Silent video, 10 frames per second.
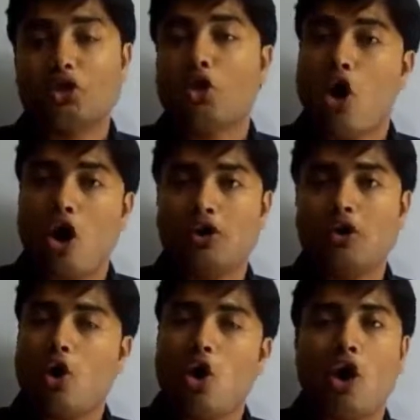not
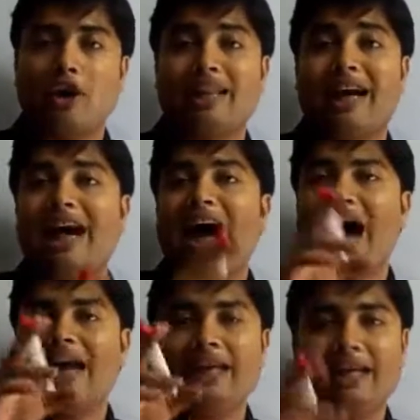on that
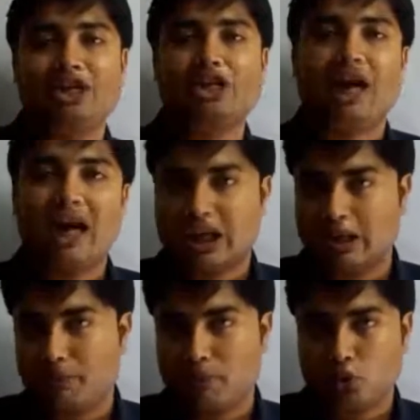I is directly
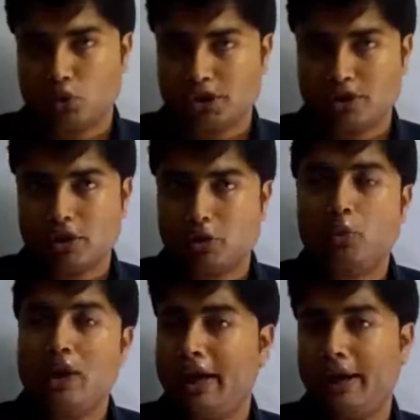proportional
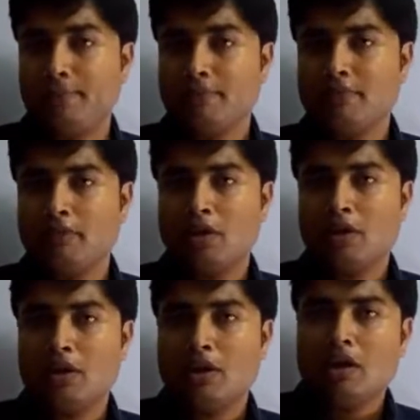to
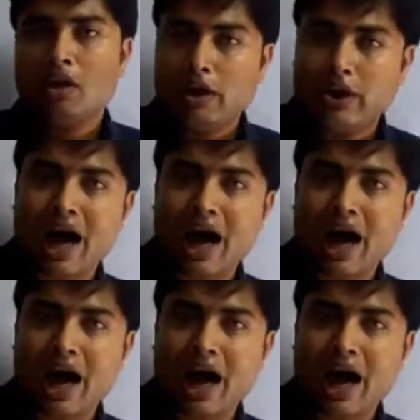A.